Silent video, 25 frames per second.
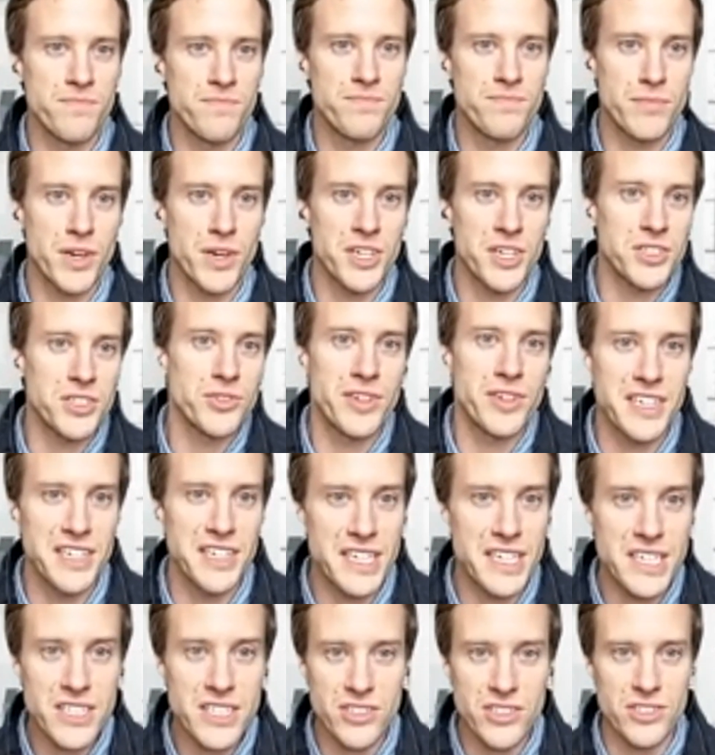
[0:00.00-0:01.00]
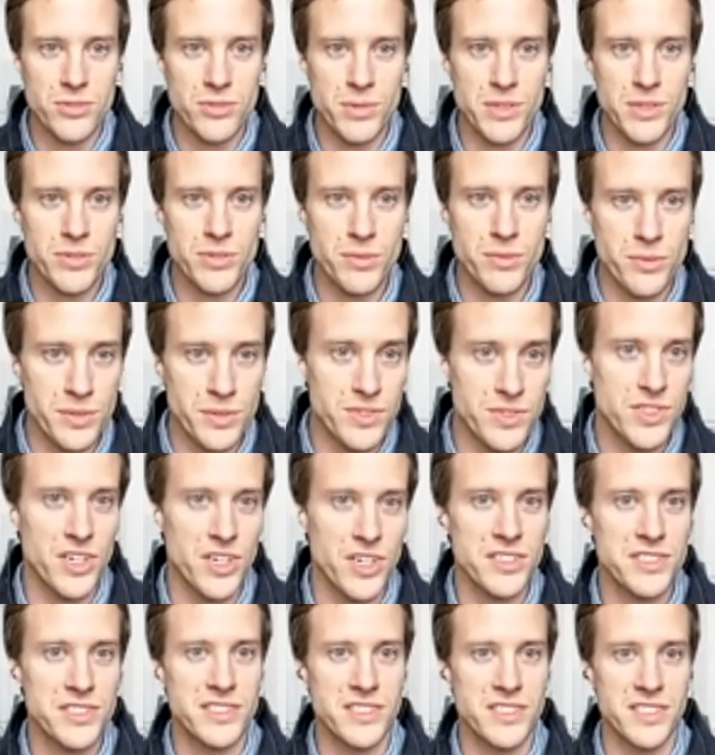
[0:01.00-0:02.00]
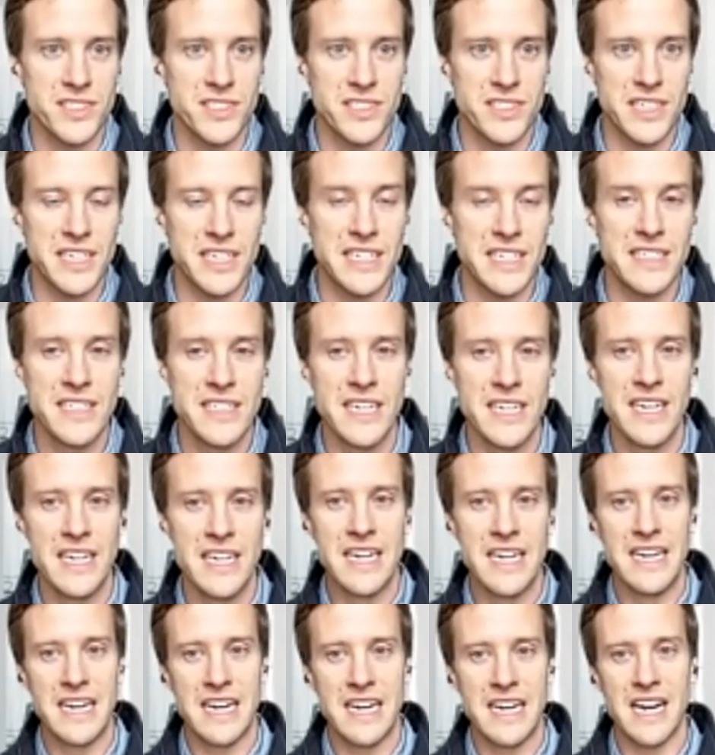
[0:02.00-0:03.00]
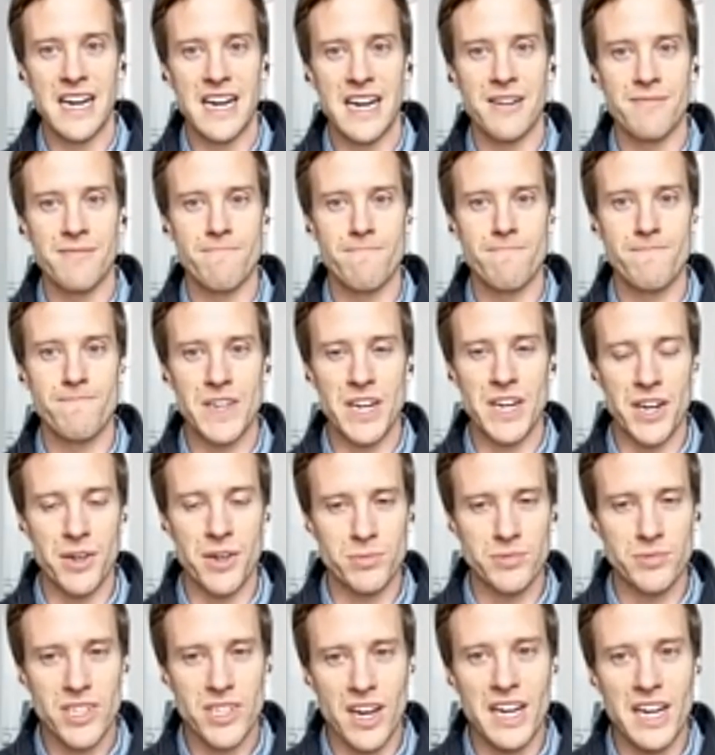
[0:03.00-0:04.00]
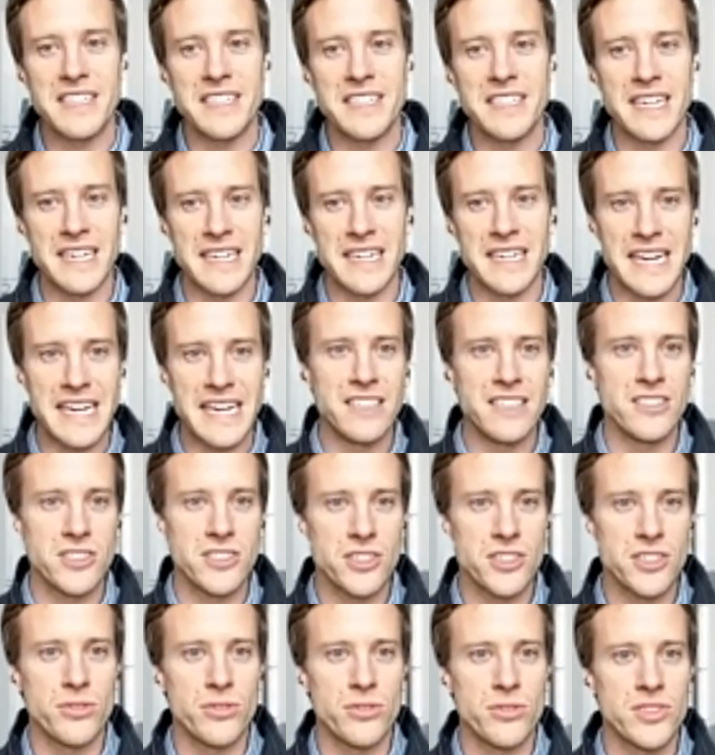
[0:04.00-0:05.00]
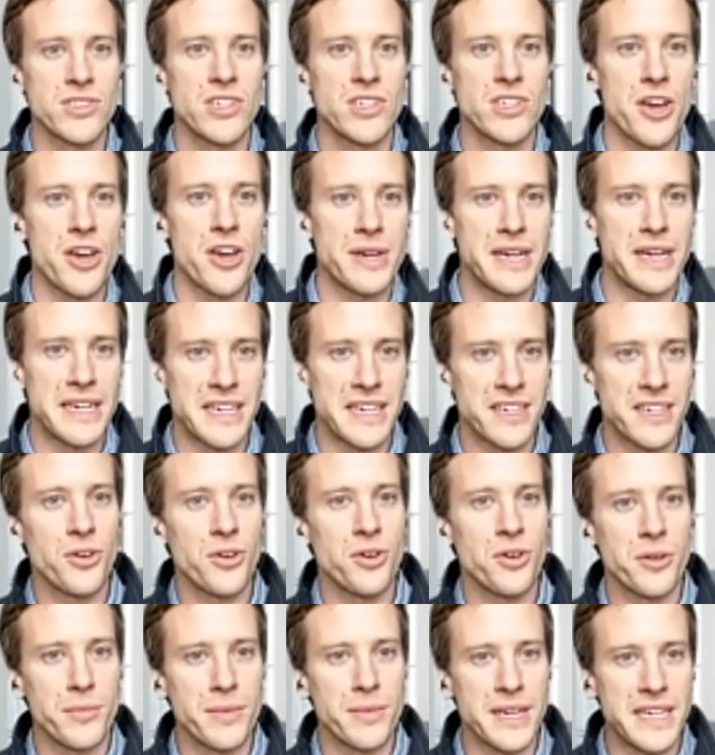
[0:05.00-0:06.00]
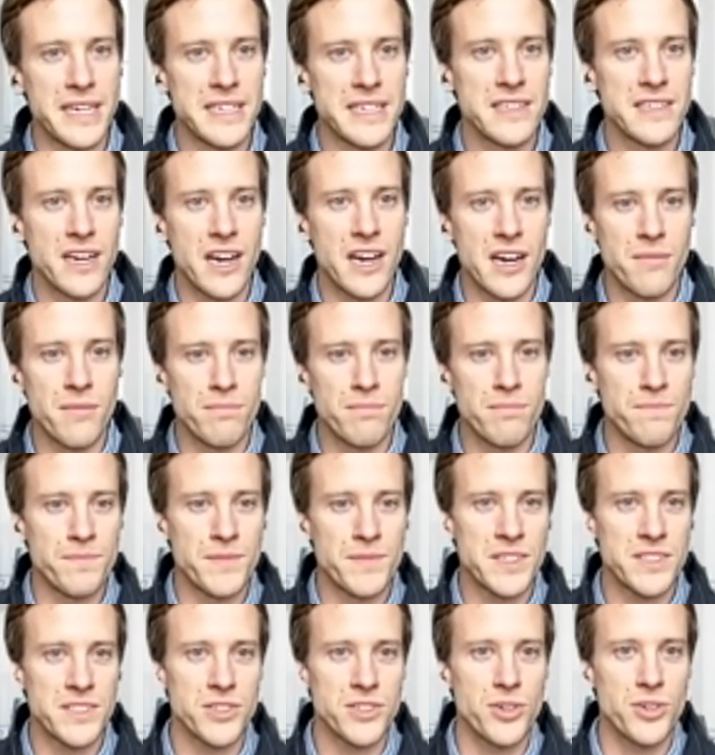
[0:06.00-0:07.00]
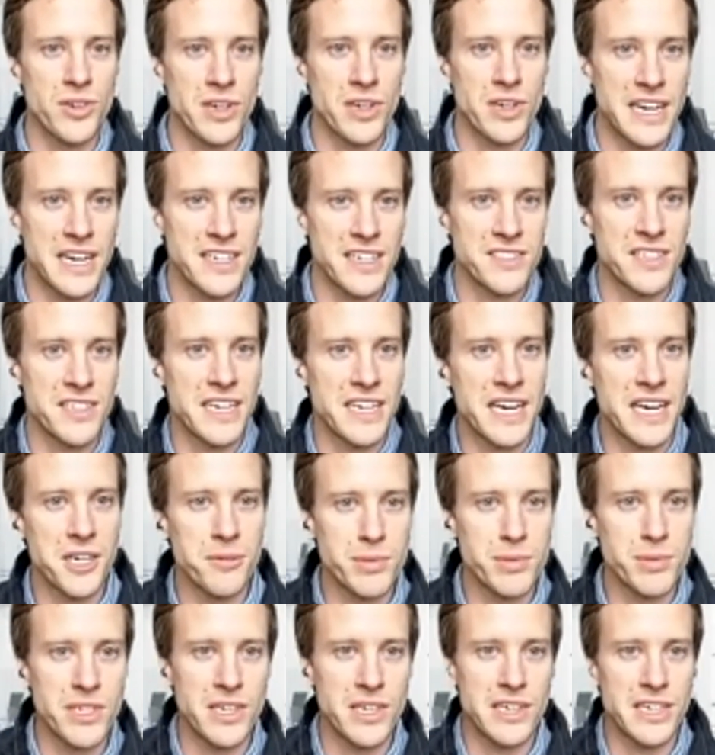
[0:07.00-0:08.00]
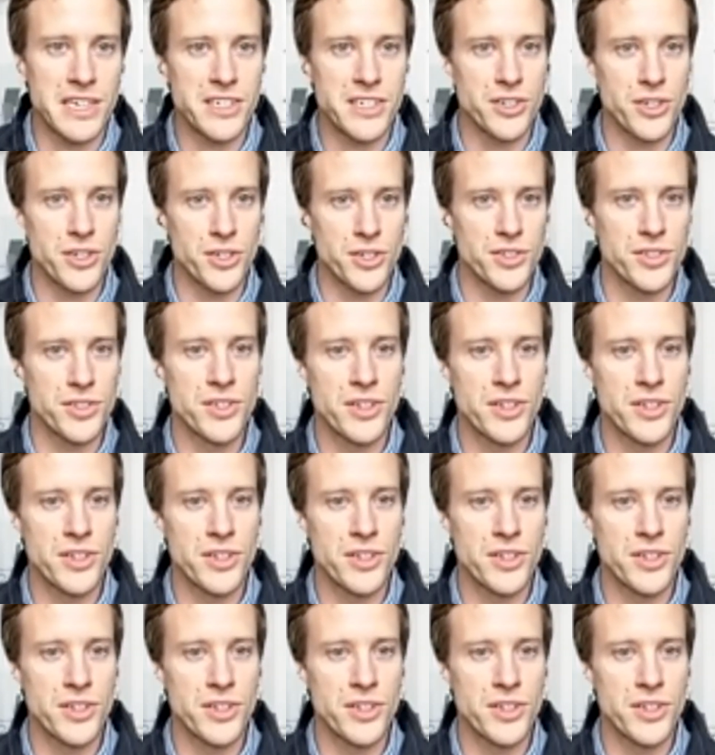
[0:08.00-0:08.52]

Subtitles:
monetary conditions, which we've started to see. Tightening into a slowing economy historically hasn't had a particularly good